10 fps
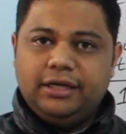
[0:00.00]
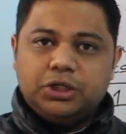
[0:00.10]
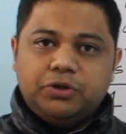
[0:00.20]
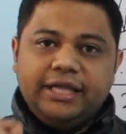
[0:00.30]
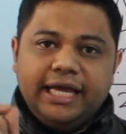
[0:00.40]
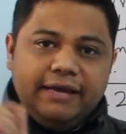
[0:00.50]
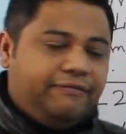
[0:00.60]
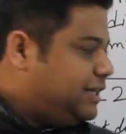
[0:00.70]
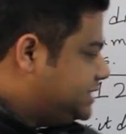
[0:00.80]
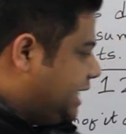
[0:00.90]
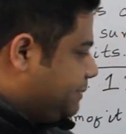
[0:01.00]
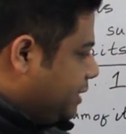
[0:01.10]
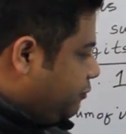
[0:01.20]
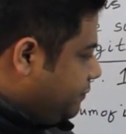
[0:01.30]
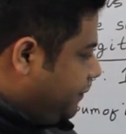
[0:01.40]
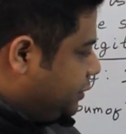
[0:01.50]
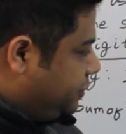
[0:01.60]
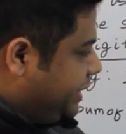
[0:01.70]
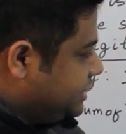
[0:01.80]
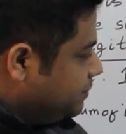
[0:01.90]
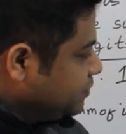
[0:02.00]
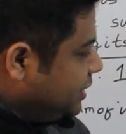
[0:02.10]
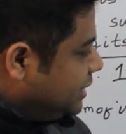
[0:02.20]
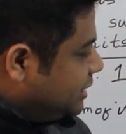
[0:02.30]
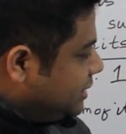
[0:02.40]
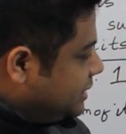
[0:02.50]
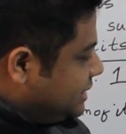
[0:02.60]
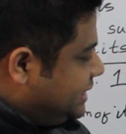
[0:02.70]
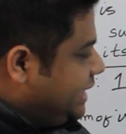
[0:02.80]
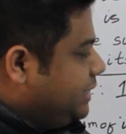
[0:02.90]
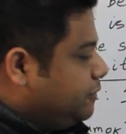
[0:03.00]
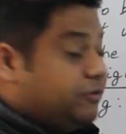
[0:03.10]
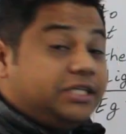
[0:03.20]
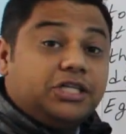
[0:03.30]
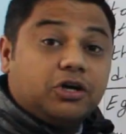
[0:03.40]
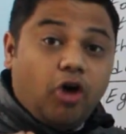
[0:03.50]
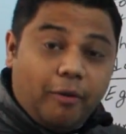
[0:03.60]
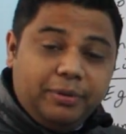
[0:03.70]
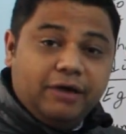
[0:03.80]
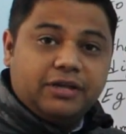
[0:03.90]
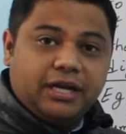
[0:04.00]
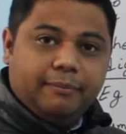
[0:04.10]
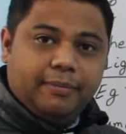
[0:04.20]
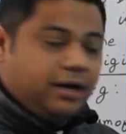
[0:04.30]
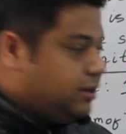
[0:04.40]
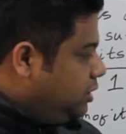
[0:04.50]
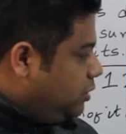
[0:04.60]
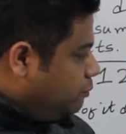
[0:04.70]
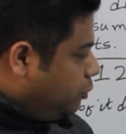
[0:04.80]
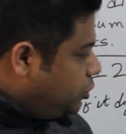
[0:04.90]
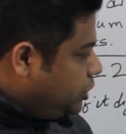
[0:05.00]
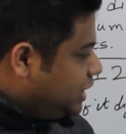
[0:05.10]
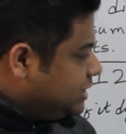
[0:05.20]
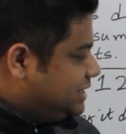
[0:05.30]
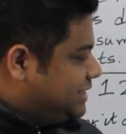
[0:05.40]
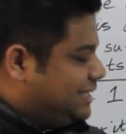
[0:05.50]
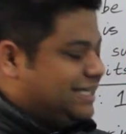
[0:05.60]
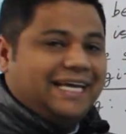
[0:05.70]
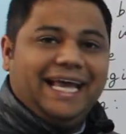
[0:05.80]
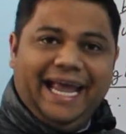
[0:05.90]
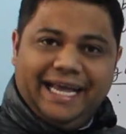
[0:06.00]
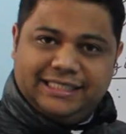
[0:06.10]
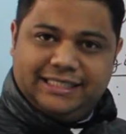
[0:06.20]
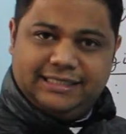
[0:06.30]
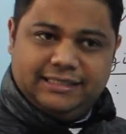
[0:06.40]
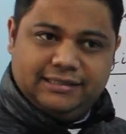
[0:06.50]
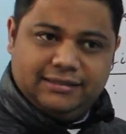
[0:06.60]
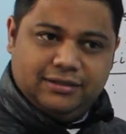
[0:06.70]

So in the if-else statement, what we will do is c, which is the copy of the number, modulus s.